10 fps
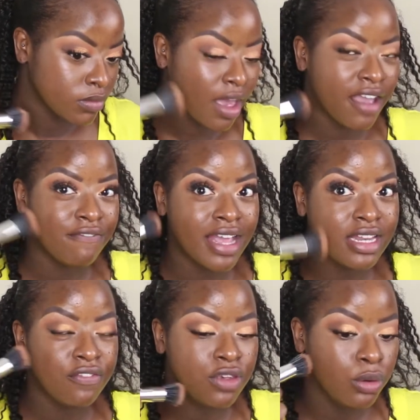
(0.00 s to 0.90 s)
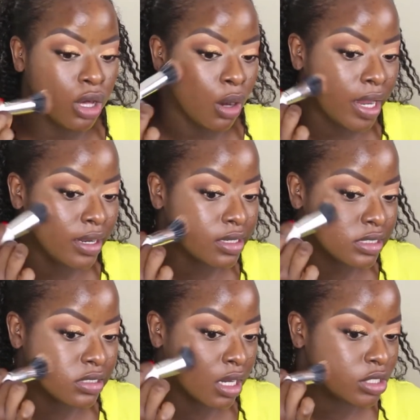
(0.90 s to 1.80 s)
I find if you go in
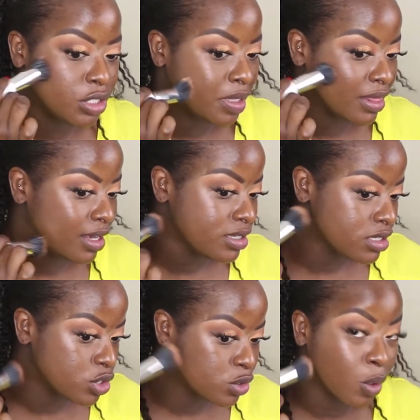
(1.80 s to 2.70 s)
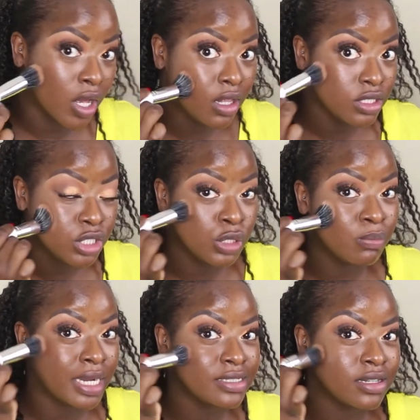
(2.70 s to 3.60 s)
and start doing this, swirls, you
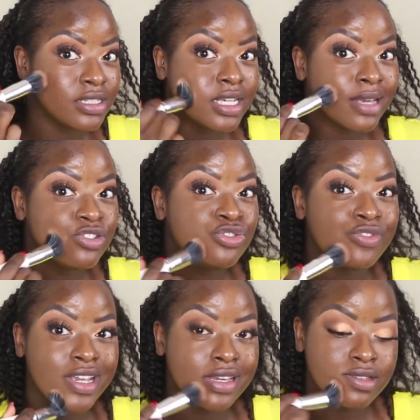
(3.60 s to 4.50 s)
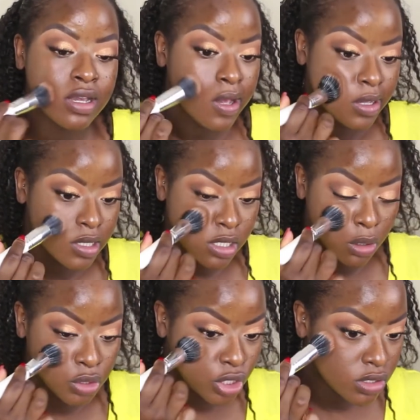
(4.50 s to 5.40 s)
might start to get streaks.
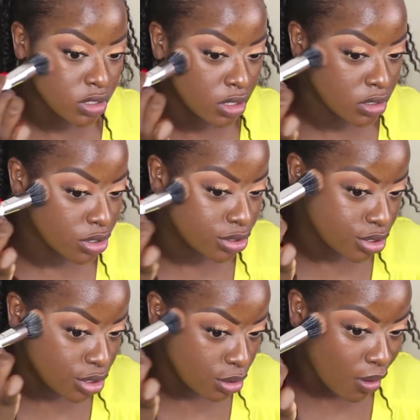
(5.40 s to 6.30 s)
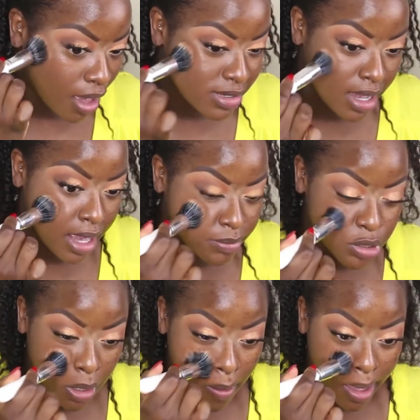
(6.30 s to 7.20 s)
So just do as I am
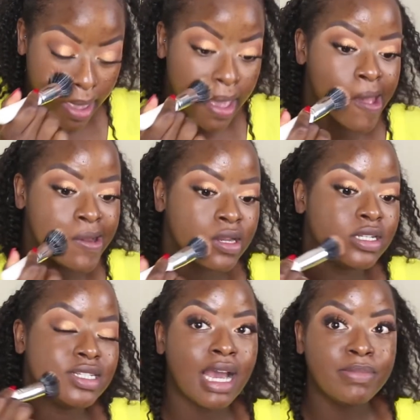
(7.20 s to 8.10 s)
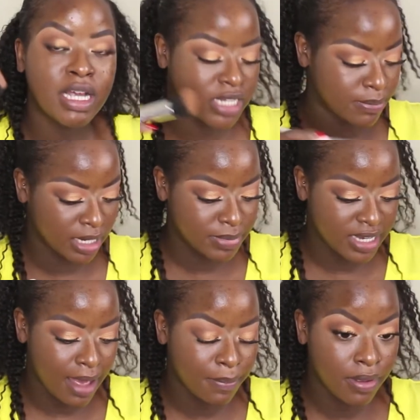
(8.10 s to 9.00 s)
doing and tap, tap, tap, tap,
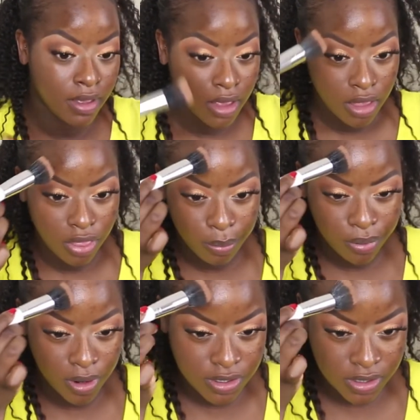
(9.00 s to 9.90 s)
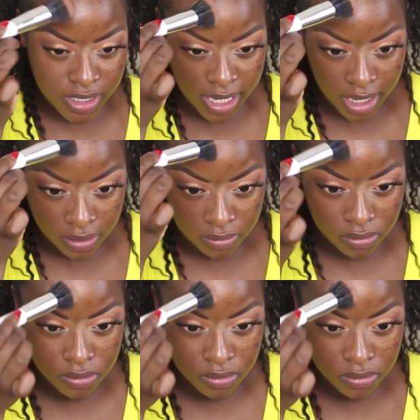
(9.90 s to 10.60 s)
tap the product in.